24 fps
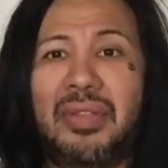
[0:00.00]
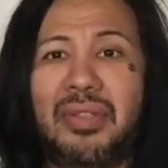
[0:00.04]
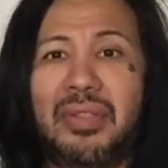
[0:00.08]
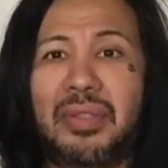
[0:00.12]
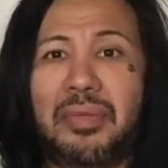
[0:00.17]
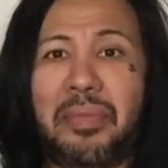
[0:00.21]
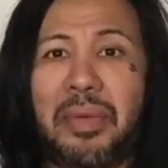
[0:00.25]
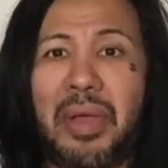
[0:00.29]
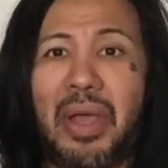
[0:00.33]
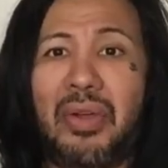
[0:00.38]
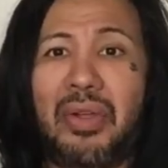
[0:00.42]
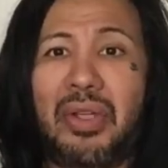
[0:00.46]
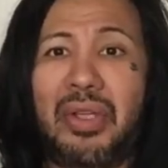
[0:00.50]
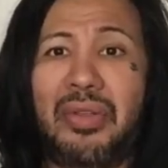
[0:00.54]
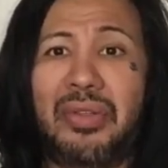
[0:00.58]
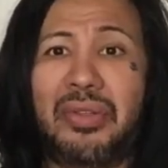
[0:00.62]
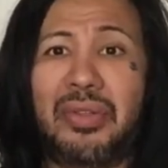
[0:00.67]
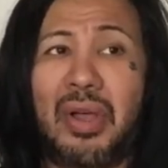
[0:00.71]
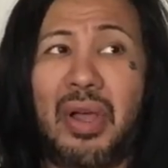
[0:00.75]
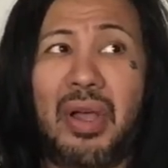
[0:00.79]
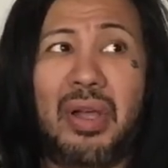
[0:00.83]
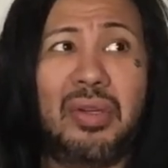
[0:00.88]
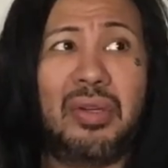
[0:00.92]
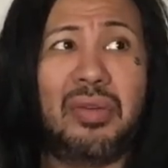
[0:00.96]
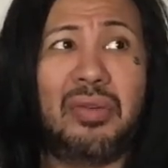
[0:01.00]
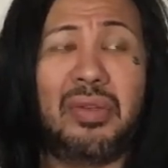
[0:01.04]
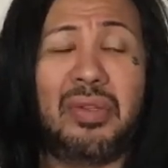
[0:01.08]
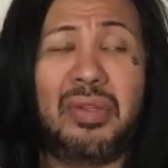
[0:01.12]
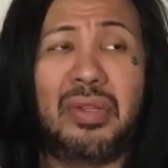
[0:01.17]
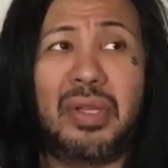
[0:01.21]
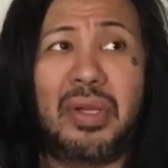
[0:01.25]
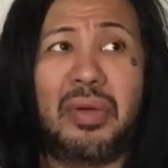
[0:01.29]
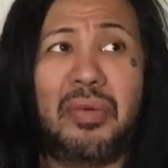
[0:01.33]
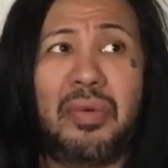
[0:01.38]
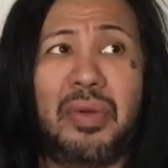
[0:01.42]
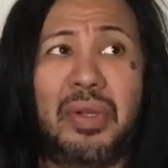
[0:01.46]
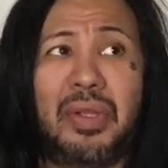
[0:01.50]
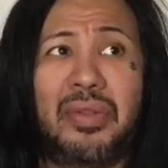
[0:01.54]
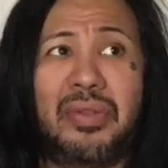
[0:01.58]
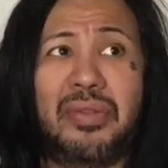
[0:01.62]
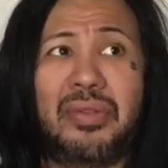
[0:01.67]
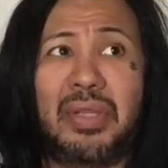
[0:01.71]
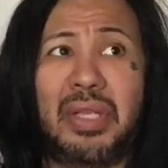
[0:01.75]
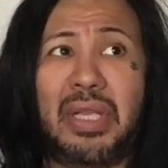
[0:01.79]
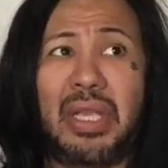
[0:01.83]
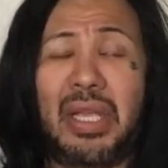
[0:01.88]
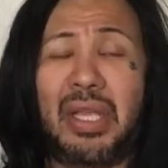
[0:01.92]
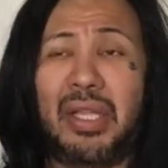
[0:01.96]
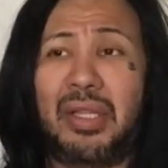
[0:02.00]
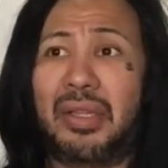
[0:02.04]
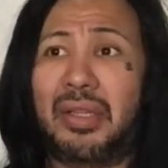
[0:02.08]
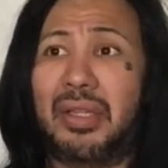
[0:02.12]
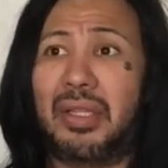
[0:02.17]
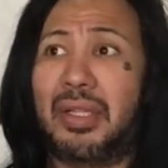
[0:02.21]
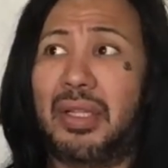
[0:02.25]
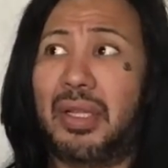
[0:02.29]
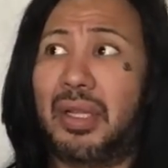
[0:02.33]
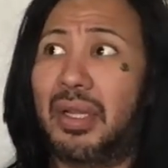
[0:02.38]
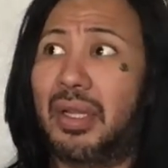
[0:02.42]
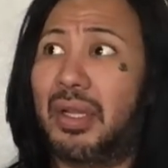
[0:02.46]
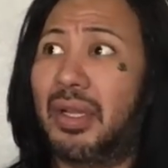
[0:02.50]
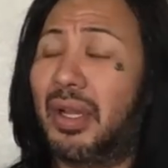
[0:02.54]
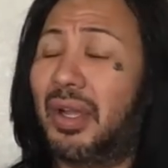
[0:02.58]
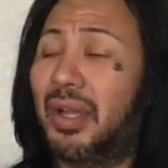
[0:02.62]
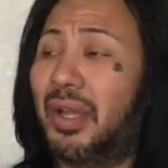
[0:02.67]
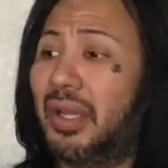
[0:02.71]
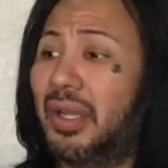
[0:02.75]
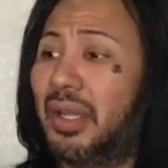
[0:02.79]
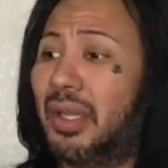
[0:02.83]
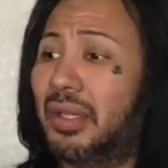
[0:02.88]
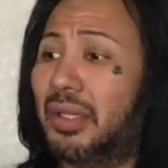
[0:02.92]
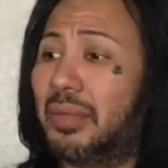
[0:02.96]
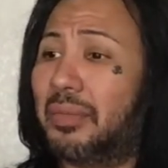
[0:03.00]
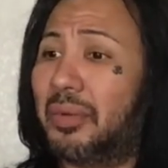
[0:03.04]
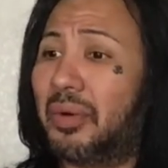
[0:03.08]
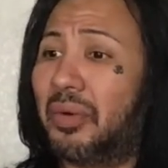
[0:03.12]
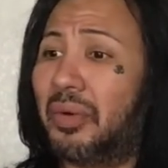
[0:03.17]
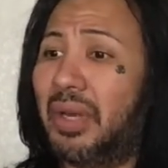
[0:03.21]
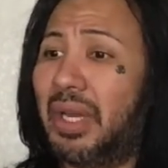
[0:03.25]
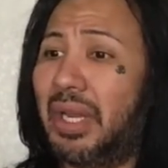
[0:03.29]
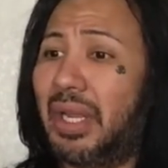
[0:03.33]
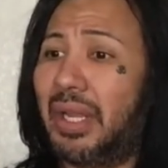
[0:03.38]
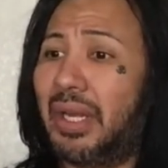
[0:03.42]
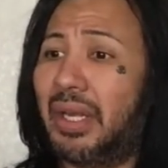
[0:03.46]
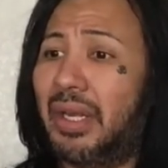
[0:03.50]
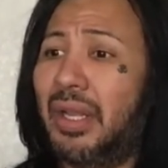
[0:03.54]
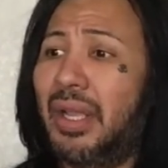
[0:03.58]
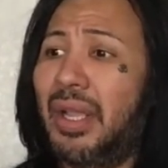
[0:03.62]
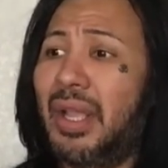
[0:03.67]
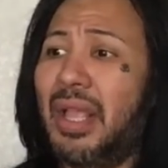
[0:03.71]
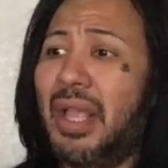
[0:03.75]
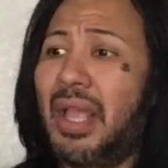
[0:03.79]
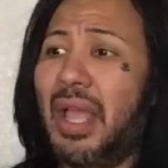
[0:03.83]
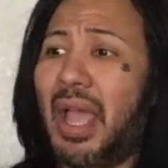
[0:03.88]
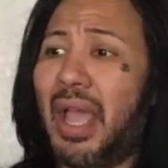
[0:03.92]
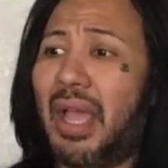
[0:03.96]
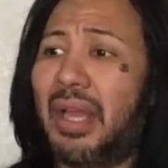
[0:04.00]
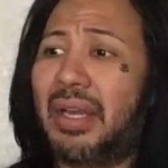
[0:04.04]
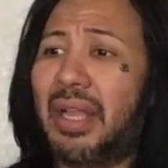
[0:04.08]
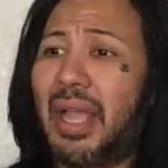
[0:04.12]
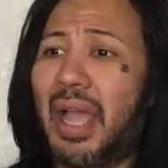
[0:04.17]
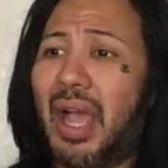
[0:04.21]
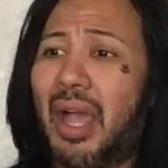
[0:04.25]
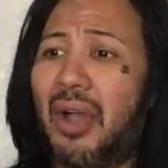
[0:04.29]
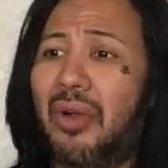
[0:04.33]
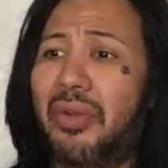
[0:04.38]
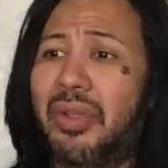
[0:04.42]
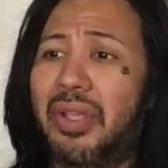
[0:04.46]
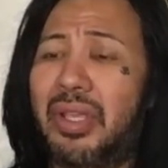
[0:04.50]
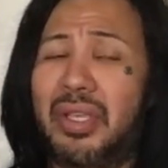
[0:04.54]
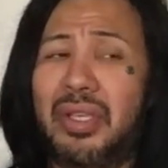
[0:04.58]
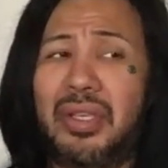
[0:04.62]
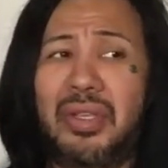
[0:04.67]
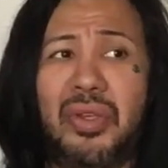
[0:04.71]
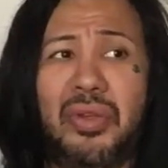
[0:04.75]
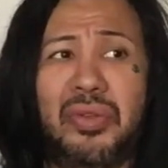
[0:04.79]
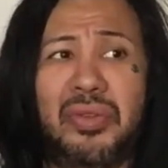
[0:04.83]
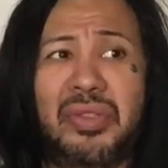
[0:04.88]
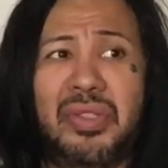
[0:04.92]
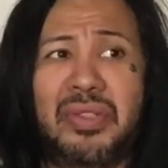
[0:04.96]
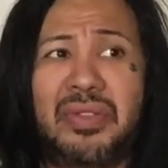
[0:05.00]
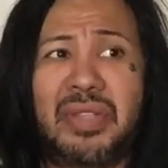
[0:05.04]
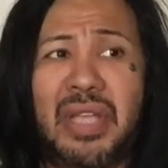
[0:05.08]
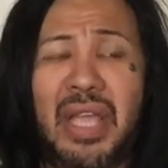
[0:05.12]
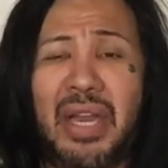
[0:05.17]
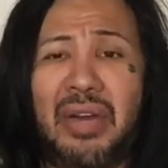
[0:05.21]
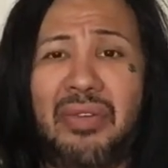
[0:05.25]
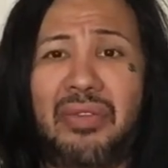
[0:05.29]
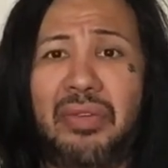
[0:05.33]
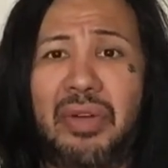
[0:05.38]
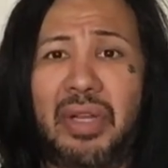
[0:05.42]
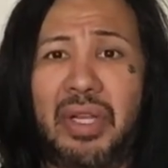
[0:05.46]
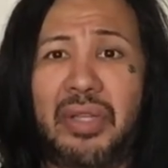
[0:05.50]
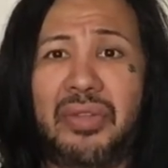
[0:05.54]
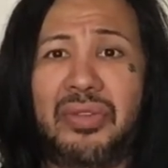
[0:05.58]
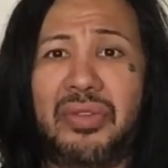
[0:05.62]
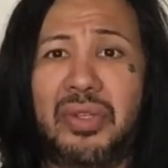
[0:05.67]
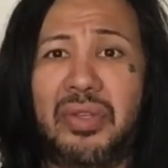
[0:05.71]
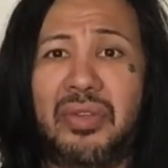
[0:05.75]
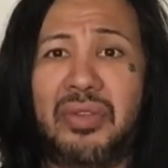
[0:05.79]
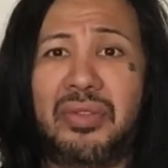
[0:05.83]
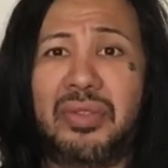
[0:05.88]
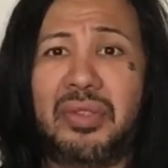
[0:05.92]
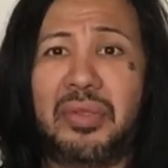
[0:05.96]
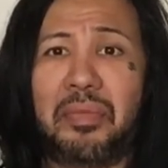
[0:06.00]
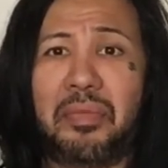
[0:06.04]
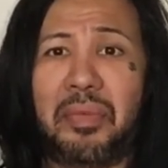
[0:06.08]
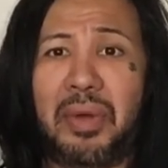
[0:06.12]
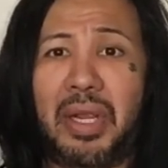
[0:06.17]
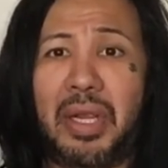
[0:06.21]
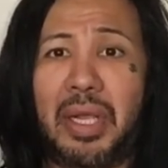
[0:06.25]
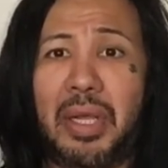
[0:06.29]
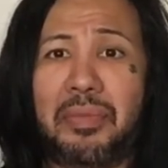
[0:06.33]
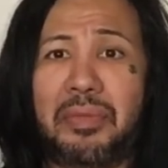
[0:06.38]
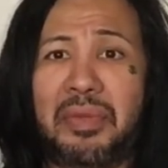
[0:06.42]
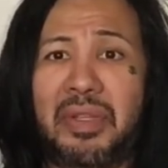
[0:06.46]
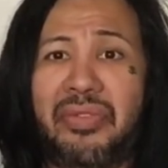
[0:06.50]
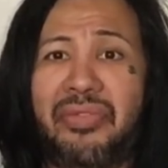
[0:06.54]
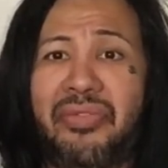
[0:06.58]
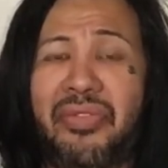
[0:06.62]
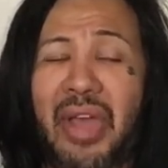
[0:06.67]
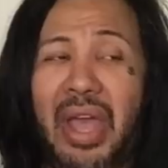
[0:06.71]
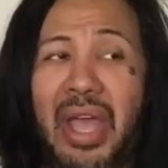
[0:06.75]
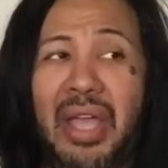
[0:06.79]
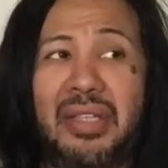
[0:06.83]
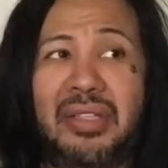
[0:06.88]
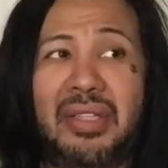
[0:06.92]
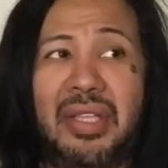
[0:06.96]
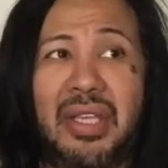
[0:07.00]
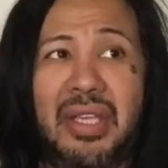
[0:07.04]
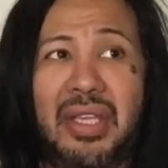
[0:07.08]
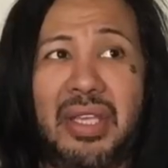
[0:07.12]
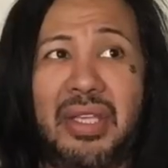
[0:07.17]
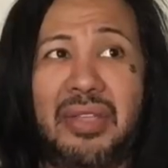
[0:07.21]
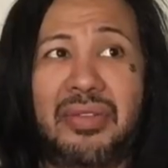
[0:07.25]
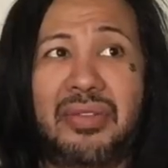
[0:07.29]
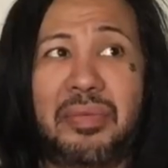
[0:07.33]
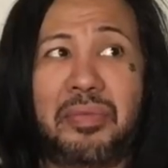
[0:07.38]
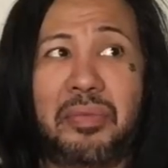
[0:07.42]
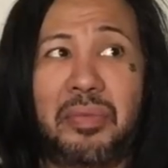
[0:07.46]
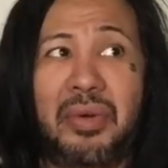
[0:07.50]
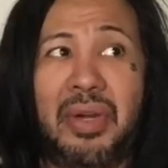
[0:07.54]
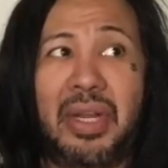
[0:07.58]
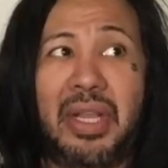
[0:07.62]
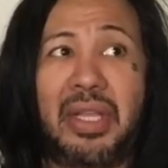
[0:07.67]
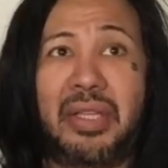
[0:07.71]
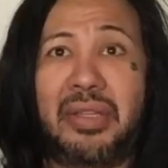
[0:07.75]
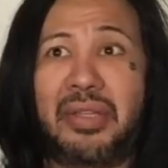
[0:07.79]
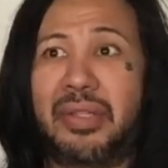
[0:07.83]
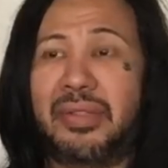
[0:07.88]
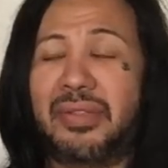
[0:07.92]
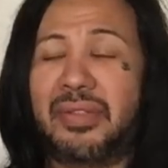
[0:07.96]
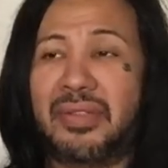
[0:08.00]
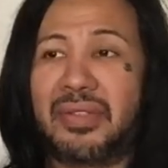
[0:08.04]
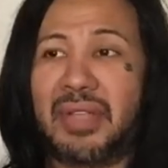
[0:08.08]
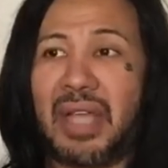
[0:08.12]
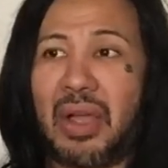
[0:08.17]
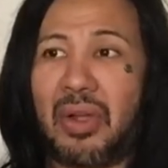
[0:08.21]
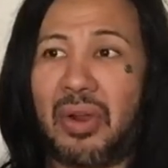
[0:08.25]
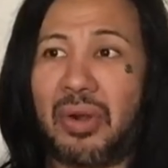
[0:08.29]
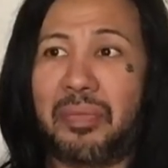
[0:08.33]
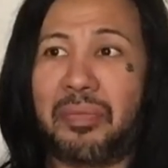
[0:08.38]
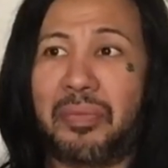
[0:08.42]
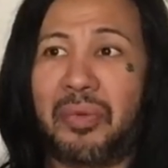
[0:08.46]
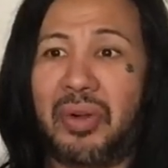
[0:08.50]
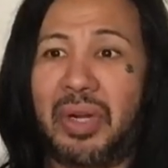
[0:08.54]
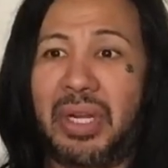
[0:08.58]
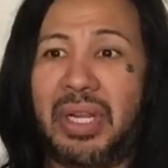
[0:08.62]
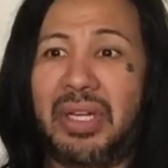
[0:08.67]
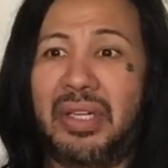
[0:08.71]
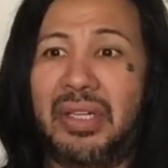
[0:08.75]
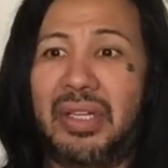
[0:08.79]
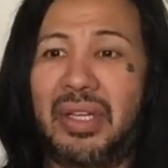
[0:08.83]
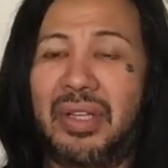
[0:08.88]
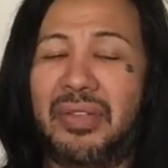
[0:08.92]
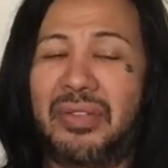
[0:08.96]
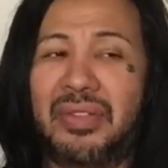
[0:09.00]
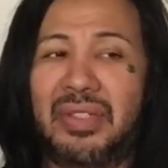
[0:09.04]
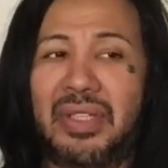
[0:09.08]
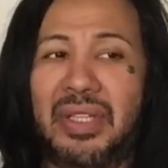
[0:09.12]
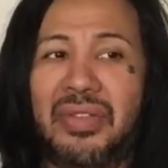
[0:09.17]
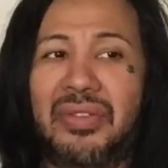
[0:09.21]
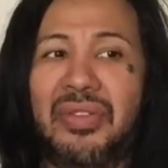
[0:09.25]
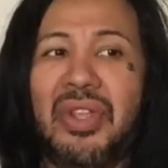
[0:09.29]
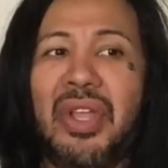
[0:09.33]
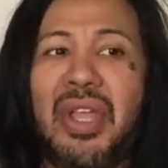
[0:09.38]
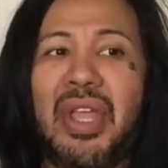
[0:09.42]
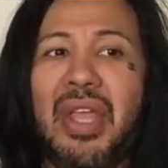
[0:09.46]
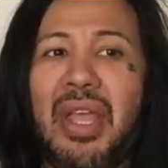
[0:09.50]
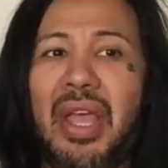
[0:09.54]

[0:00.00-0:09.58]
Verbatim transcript: It's about his uncle that was in the in the Marine and how he uses every excuse to bring up the fact that he's a Marine. This is how a Marine does this.